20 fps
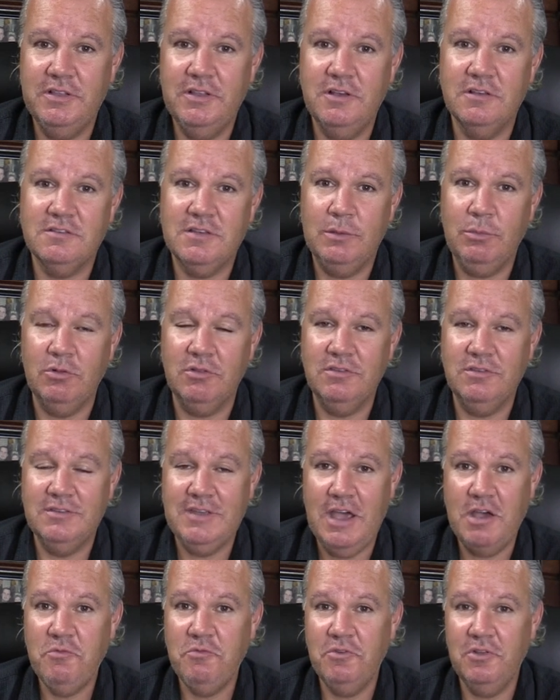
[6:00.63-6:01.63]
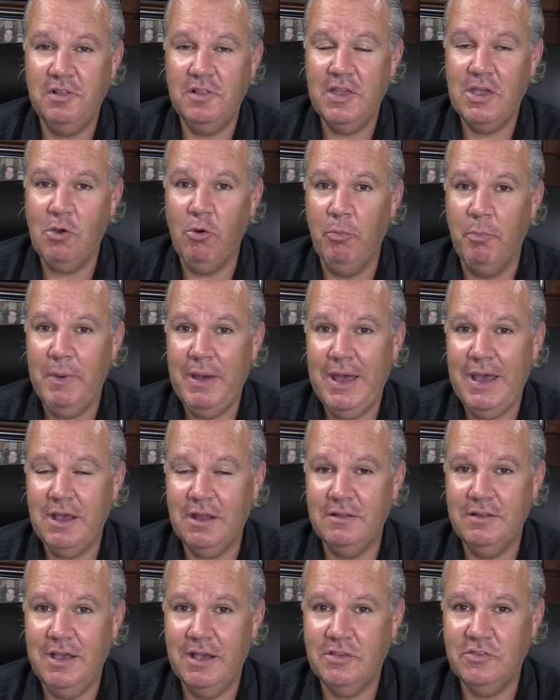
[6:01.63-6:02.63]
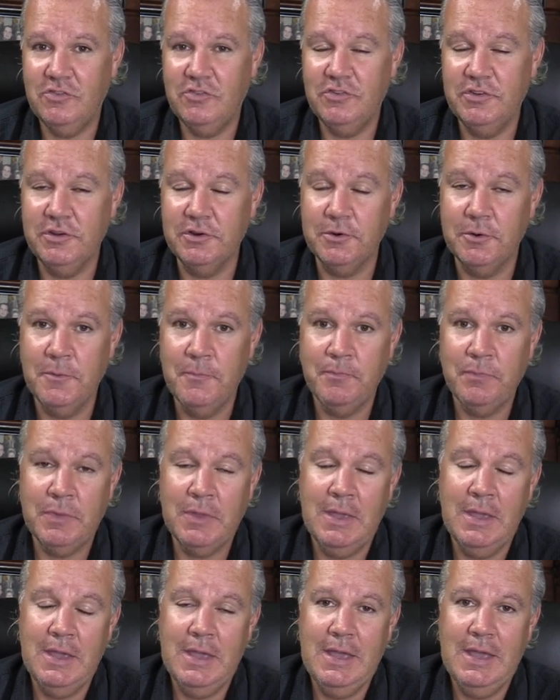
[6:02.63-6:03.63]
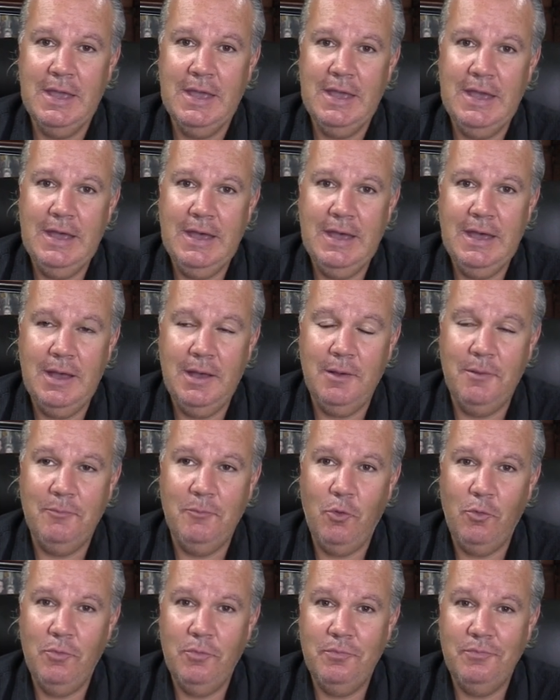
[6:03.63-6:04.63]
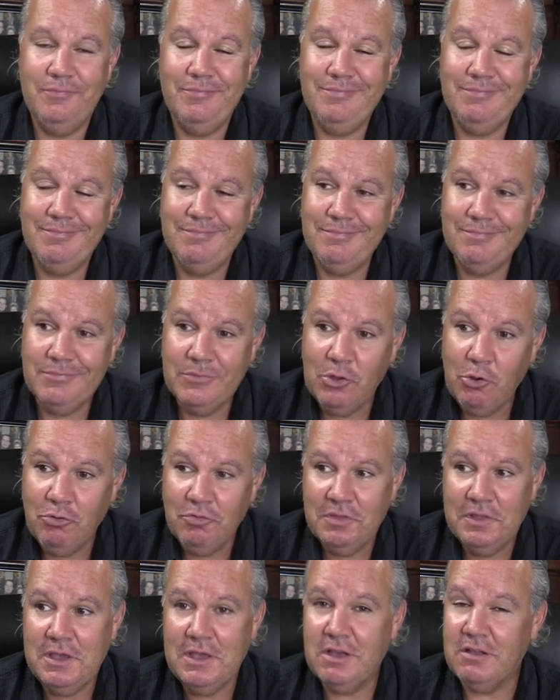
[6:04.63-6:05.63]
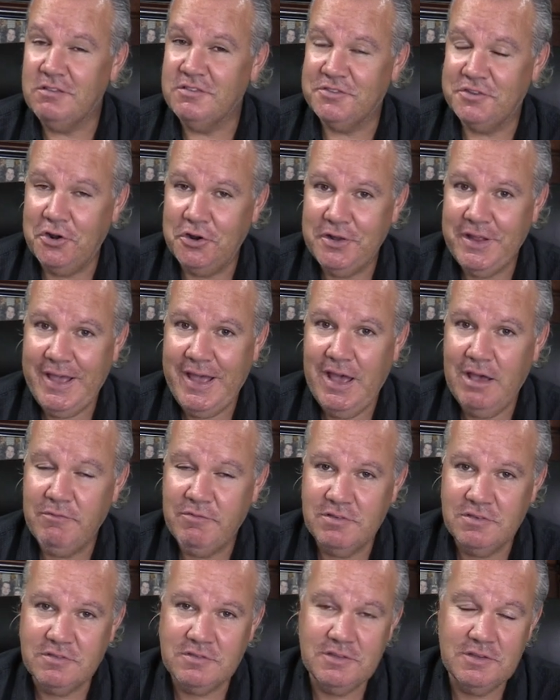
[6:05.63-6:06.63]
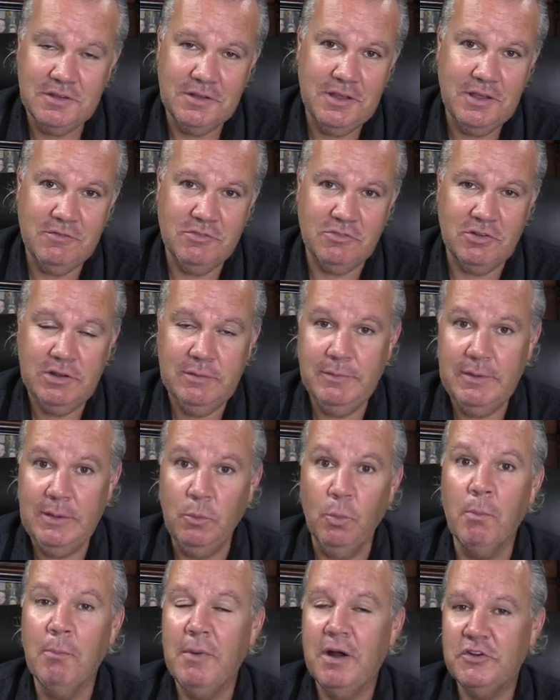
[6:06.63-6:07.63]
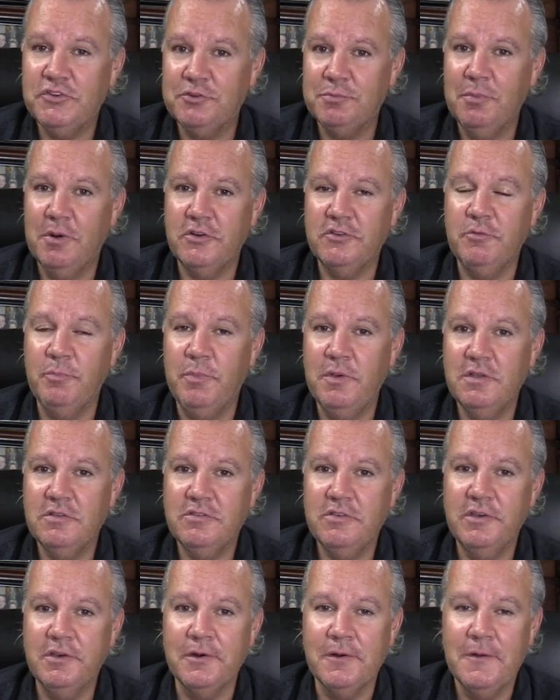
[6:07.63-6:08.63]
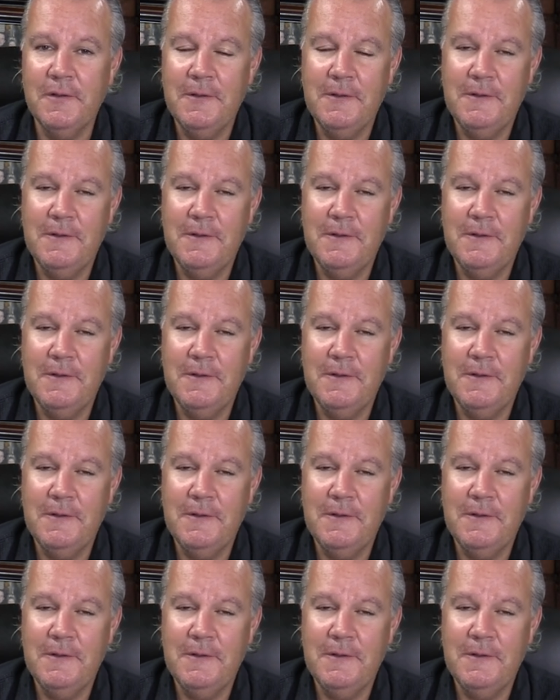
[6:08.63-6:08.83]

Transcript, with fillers: this, I will definitely go back next year. Um, the only concern I have is that it's going to be much, much busier.